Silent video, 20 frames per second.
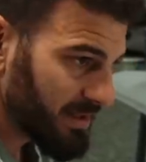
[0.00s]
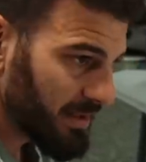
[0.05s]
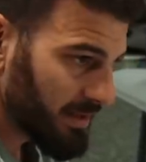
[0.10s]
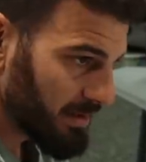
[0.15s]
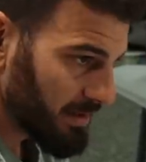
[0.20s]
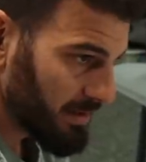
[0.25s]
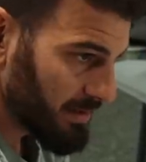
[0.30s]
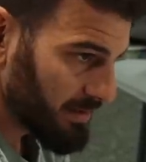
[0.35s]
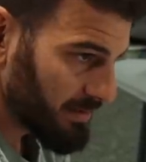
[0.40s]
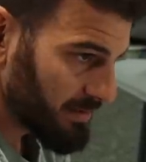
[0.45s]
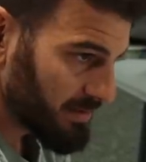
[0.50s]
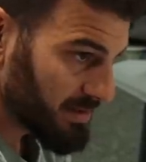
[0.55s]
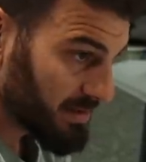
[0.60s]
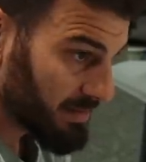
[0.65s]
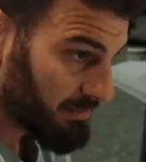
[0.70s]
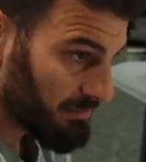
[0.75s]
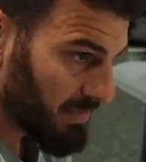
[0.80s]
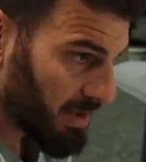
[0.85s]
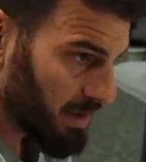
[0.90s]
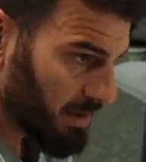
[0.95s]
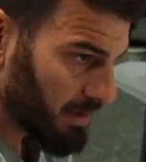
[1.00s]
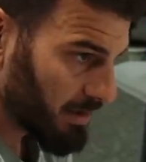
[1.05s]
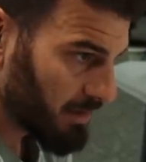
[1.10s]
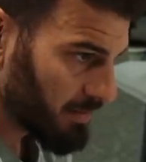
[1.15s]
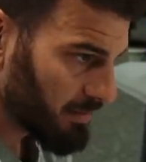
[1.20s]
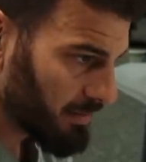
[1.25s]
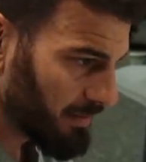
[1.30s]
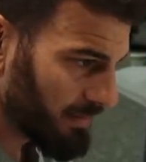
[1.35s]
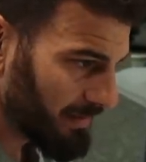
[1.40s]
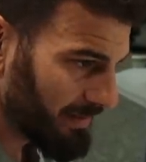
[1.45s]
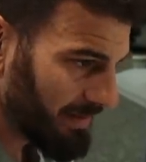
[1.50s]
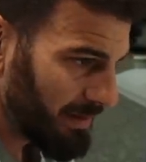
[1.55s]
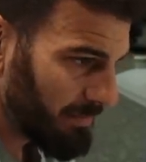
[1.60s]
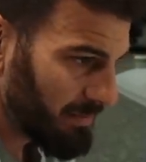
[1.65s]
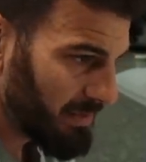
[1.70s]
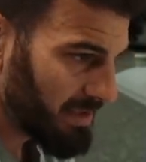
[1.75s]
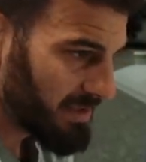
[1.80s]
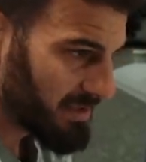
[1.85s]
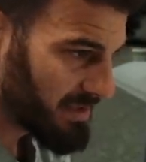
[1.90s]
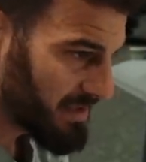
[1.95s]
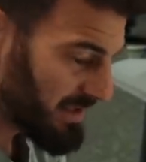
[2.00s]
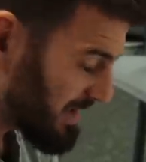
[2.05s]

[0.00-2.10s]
day tomorrow, that means